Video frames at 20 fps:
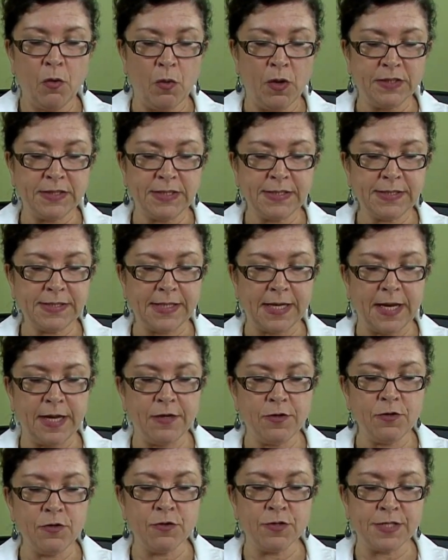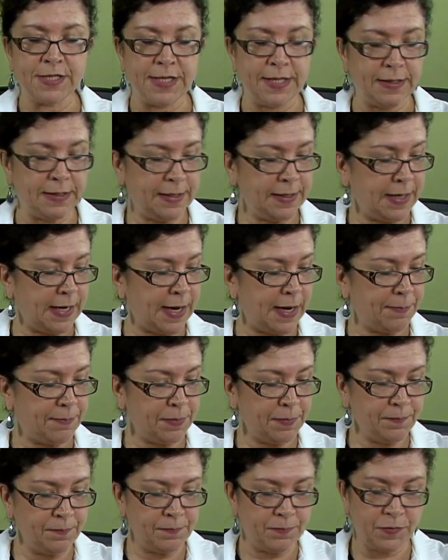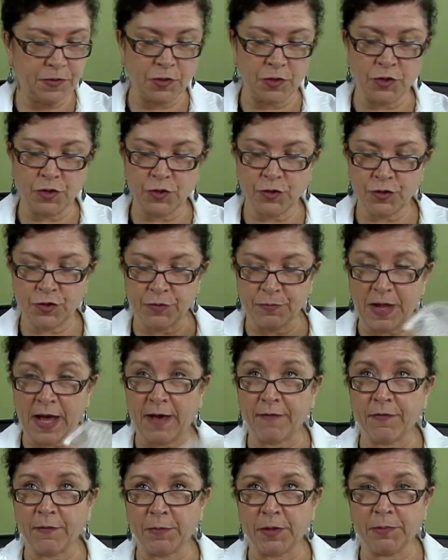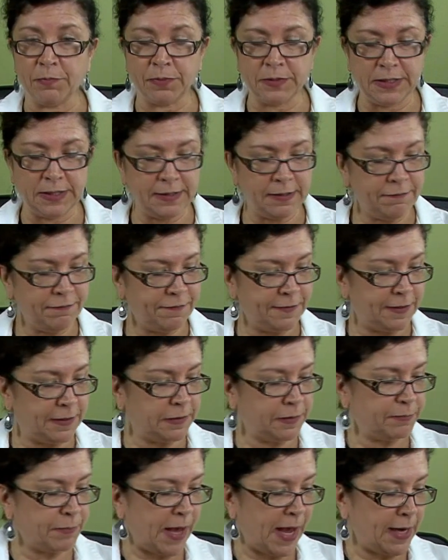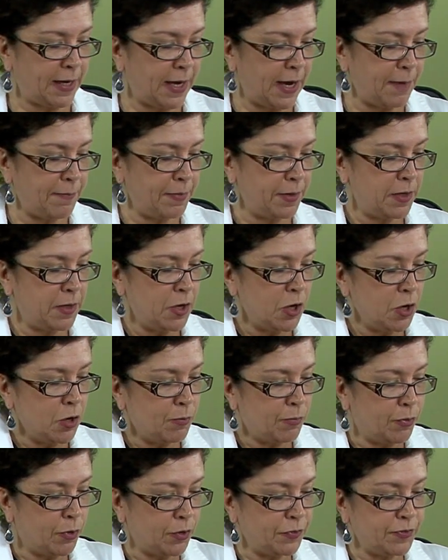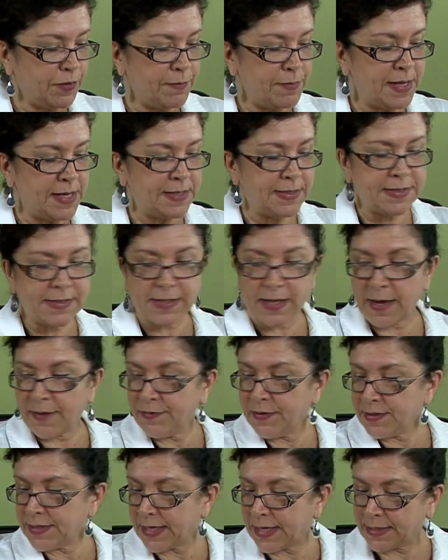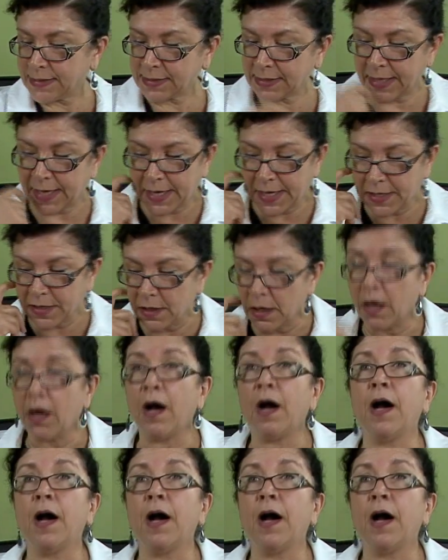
Once it's done, you seal it up, so you should have them completely filled back up. Put them inside the test kit.